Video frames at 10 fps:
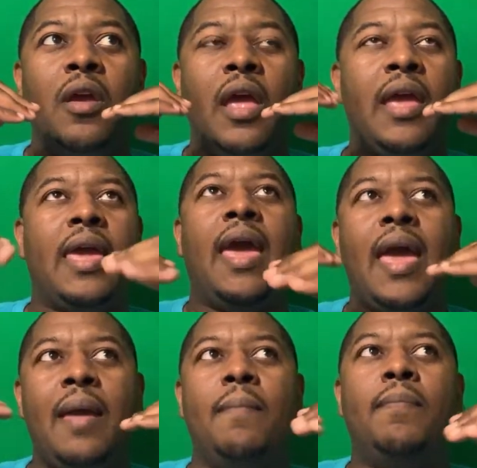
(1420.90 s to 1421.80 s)
it
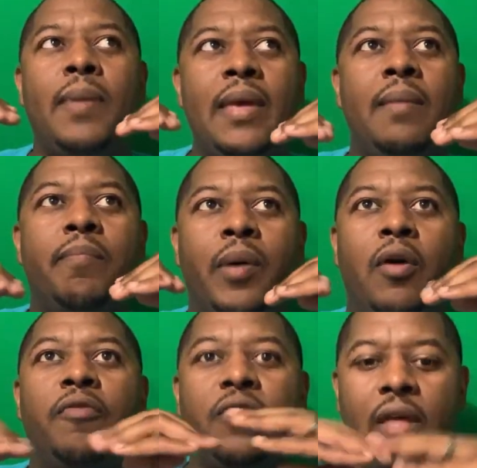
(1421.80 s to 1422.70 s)
can't be
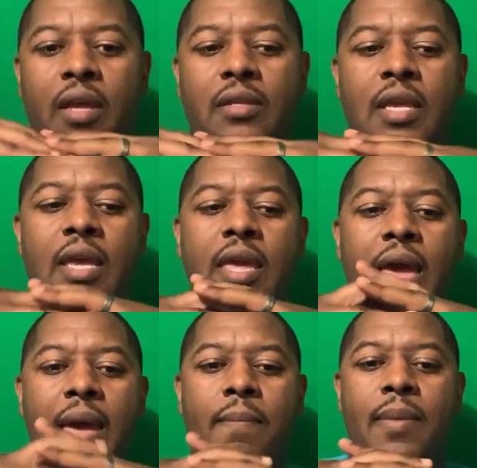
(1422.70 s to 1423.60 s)
both things. He
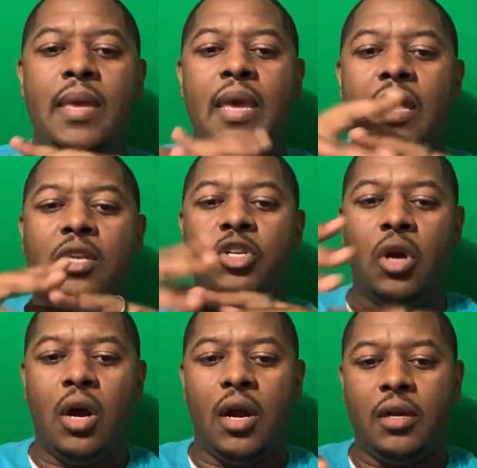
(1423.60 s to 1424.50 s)
can't be in
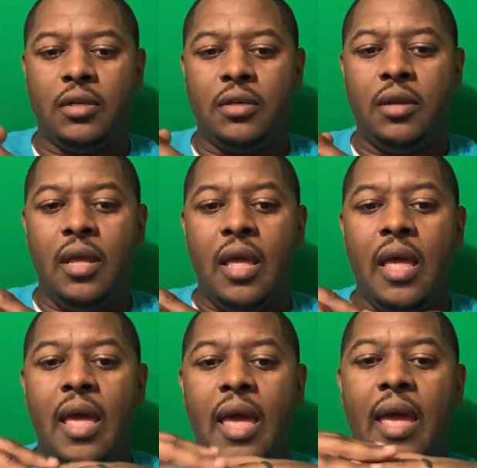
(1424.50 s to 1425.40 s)
charge
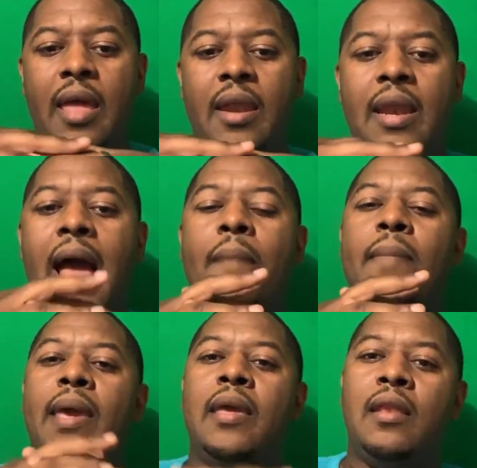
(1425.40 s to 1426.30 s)
and not
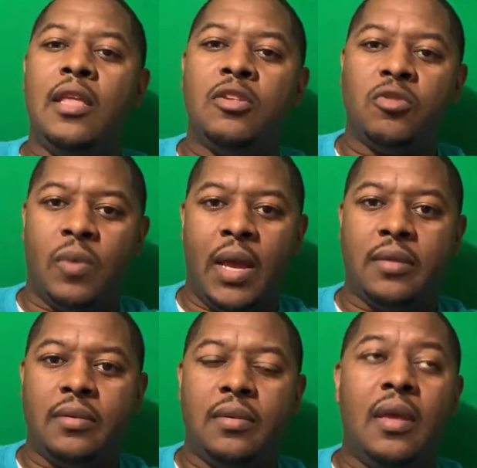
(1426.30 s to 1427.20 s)
making these
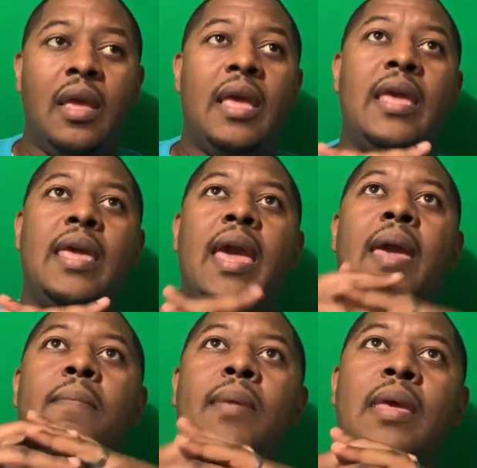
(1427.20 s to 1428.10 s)
arrests. He
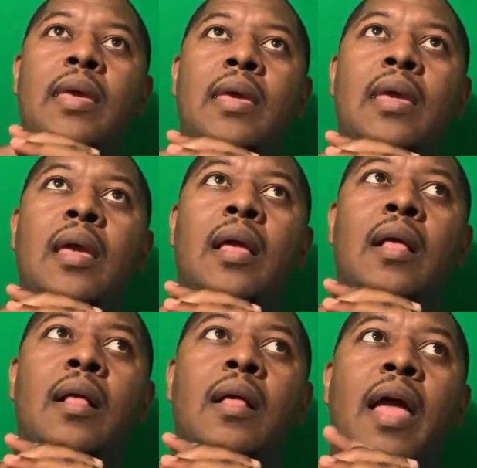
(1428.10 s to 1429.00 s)
can't be
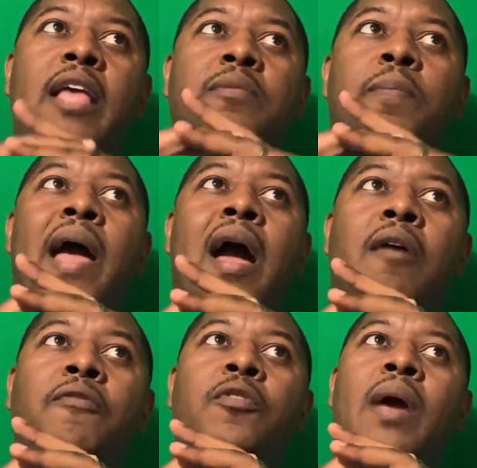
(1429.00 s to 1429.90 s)
as
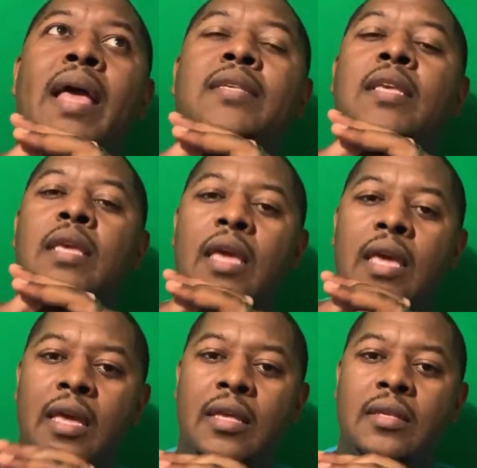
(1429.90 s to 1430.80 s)
powerful as he
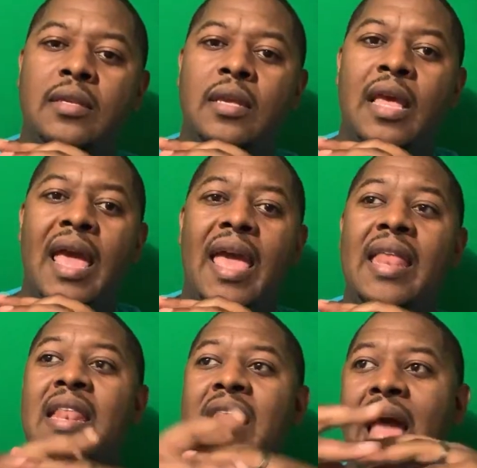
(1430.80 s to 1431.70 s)
is
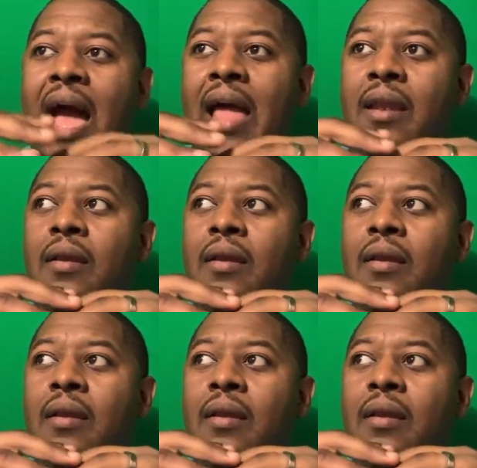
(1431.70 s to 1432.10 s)
and not